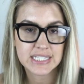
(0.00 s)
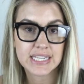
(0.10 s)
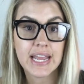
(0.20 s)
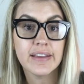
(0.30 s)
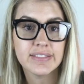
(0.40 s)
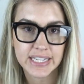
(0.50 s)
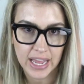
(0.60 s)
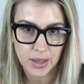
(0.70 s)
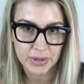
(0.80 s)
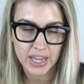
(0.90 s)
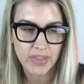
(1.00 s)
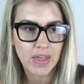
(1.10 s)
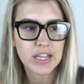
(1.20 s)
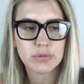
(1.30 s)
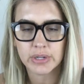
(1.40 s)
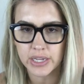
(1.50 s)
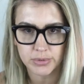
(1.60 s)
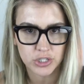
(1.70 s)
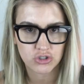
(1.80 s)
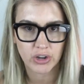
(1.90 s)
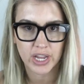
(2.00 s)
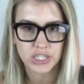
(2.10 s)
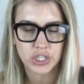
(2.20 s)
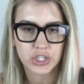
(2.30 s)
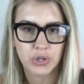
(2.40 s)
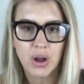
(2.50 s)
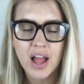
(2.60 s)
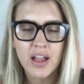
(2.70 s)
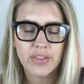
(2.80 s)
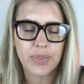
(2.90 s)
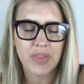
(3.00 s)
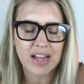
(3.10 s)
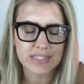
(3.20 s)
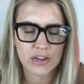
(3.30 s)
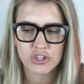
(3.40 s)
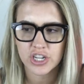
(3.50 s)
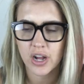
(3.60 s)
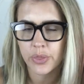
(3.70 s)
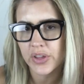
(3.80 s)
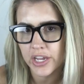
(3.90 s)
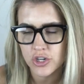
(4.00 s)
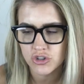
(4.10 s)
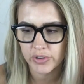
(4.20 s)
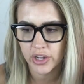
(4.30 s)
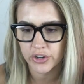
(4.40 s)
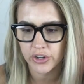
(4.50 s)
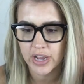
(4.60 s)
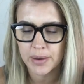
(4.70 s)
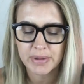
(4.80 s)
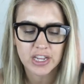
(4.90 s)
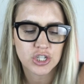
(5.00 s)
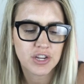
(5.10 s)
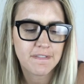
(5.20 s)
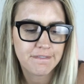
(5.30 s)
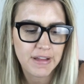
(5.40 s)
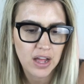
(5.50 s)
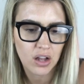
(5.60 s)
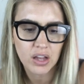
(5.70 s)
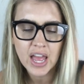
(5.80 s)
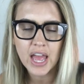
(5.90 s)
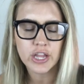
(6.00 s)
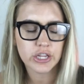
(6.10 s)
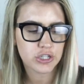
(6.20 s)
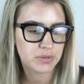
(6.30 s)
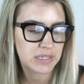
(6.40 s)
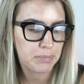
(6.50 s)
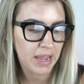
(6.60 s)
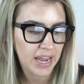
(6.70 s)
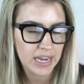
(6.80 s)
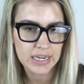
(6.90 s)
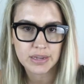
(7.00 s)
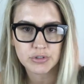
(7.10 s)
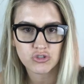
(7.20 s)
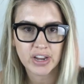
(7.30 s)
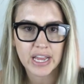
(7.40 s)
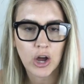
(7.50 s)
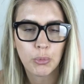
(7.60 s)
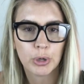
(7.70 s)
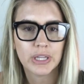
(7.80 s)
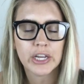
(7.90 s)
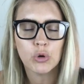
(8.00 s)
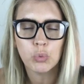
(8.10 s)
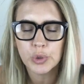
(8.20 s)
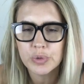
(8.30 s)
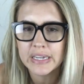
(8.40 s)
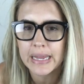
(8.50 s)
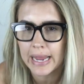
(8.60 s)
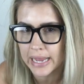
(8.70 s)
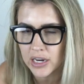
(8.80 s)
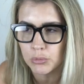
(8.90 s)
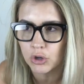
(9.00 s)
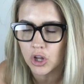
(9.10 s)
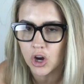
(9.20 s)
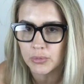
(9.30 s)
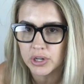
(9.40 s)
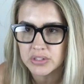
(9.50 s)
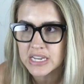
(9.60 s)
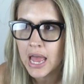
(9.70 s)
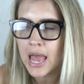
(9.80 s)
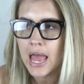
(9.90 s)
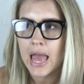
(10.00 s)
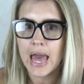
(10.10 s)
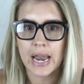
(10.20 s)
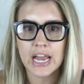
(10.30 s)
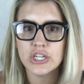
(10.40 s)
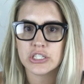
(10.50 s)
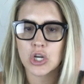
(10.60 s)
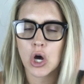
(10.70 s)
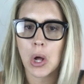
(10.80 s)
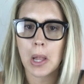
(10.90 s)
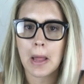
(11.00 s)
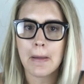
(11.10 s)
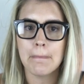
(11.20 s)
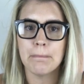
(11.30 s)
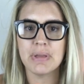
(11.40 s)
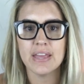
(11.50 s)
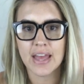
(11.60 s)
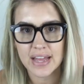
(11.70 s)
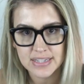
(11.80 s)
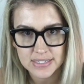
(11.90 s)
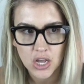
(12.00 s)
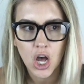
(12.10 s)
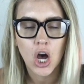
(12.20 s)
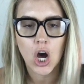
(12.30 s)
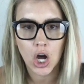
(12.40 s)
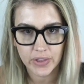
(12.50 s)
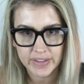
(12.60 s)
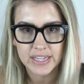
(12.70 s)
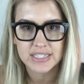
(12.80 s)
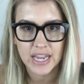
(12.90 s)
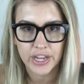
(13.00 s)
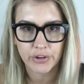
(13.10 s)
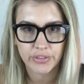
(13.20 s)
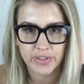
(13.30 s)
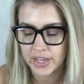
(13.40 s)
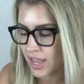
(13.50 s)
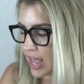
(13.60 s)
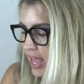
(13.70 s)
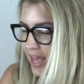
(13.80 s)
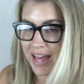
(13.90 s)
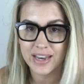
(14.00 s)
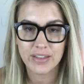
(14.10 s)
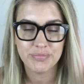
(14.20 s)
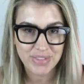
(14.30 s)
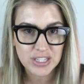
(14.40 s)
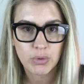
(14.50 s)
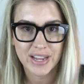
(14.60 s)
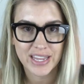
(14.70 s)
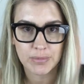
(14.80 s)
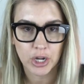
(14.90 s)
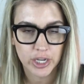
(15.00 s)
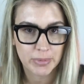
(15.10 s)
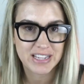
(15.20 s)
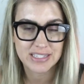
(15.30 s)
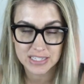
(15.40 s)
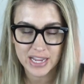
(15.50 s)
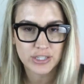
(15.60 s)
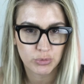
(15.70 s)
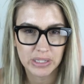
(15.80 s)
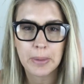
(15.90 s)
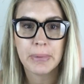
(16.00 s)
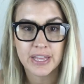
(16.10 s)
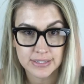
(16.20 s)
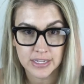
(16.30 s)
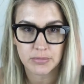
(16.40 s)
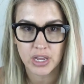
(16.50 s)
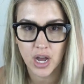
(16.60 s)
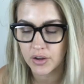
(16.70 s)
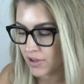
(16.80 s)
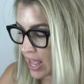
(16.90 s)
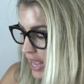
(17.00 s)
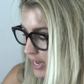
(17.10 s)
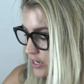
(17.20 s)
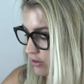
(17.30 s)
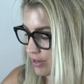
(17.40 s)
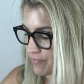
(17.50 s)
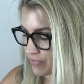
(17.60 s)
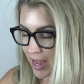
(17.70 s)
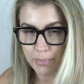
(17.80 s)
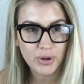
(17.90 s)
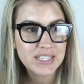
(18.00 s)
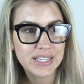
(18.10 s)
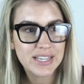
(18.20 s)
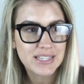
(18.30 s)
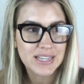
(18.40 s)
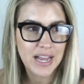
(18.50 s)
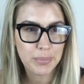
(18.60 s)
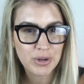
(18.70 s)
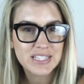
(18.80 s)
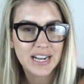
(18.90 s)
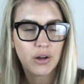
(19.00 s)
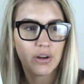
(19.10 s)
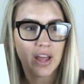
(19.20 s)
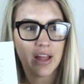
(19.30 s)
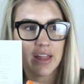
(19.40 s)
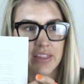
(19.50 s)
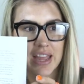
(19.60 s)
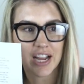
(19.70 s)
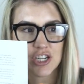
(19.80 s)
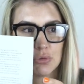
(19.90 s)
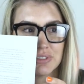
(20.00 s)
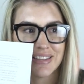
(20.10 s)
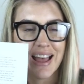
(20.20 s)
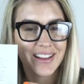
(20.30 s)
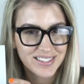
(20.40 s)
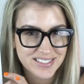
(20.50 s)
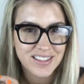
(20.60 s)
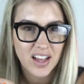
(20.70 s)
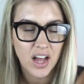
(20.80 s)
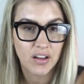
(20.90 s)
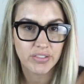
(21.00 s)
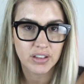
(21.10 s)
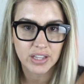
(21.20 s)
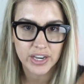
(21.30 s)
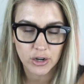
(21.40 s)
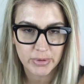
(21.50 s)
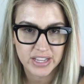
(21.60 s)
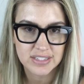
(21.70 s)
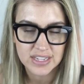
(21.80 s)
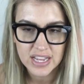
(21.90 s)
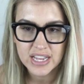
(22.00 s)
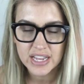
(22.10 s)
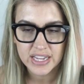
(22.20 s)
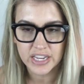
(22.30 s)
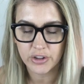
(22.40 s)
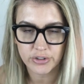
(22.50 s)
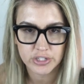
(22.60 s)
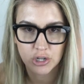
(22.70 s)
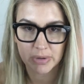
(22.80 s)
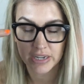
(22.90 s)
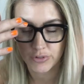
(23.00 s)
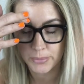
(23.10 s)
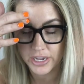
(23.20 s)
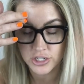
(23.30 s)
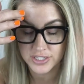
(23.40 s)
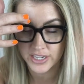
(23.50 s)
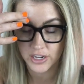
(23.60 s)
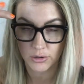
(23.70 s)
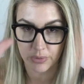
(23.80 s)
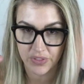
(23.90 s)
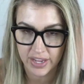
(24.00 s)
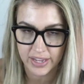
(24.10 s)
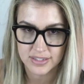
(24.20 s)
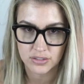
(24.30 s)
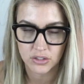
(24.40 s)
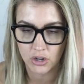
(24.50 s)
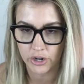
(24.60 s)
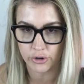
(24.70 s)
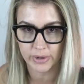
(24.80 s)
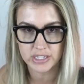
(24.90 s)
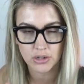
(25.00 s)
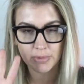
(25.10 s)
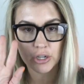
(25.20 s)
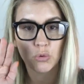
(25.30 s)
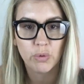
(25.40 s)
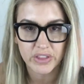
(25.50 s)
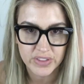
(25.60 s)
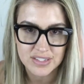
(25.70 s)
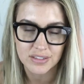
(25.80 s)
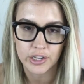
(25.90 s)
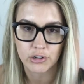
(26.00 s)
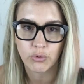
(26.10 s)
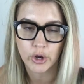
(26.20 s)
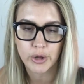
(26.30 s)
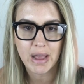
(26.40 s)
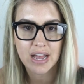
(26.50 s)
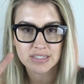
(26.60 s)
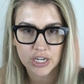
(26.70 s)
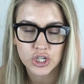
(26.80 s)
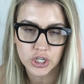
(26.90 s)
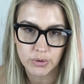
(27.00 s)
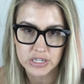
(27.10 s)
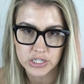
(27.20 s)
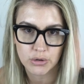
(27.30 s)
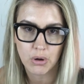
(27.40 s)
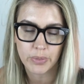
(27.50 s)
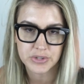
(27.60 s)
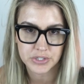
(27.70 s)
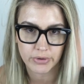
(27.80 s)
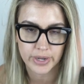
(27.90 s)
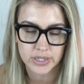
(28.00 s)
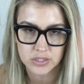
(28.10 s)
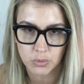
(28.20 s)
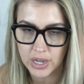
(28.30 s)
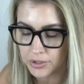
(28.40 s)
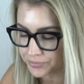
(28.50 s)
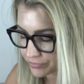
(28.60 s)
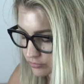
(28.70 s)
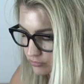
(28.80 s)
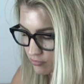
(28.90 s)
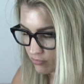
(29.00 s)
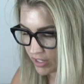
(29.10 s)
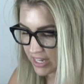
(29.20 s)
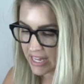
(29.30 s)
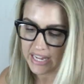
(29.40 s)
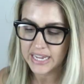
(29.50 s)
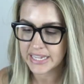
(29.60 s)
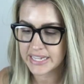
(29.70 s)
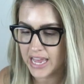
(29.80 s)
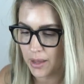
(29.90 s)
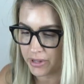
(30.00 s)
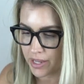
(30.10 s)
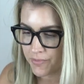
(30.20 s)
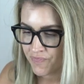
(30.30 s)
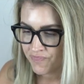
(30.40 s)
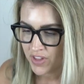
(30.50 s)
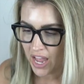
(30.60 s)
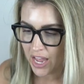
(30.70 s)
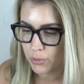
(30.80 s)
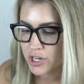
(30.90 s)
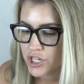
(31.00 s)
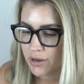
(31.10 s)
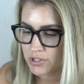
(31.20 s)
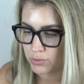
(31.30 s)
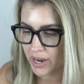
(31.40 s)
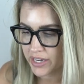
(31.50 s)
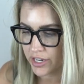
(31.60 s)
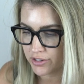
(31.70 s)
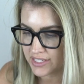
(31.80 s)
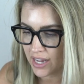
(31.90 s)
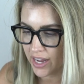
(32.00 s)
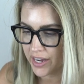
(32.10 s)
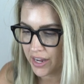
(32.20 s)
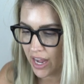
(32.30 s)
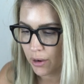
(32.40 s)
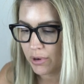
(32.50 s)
saved Gabby, and that's what he was trying to do, that's how she got the injury on her head, because she fell and then she was in pain and he was trying to help her like a wounded animal almost. And I just call BS on the entire thing. And that's why I came on here, because it's really pissing me off. And you know what? I printed out the actual text of the letter, because you know there's so many different pages in here, and with the ink it's a little hard to read. So I'm going to read this letter for you as I show it to you on the screen as well. Gabby, I wish I was right at your side. I